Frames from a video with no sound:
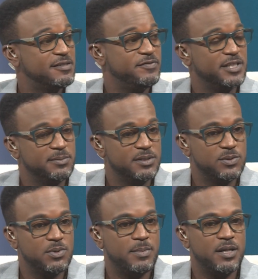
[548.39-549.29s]
is
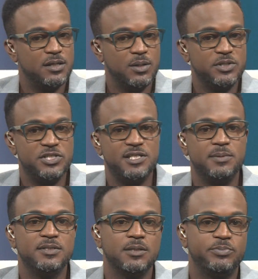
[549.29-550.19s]
available to women yeah. now, and
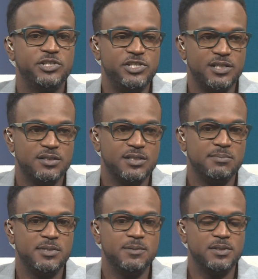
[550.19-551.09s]
she's able to appreciate it
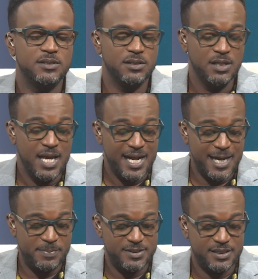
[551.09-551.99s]
and be able to
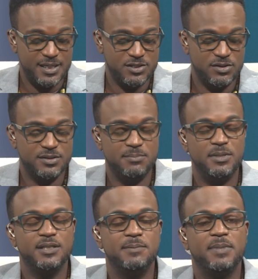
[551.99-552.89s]
capitalize on it
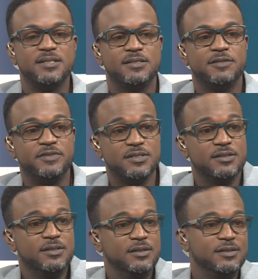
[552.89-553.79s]
and make the best of
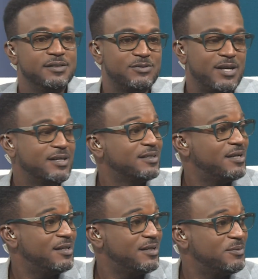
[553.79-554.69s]
it. So I can
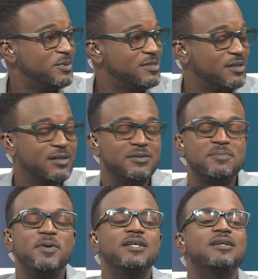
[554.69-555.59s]
clear that it was a it was a